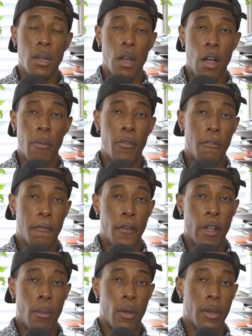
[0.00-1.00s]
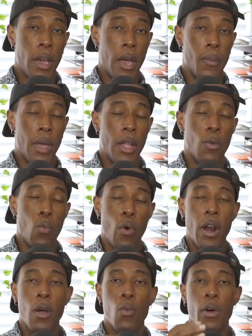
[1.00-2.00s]
of the film, okay? And what
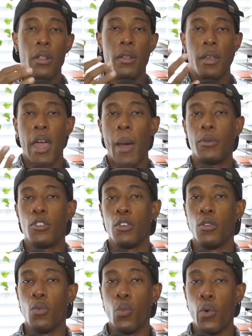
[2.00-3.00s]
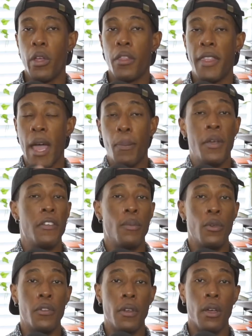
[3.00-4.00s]
I wanted to capture with that piece of
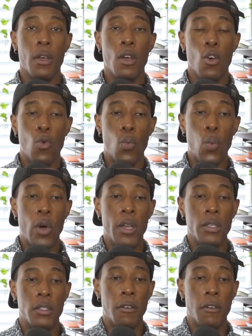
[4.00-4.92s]
music was the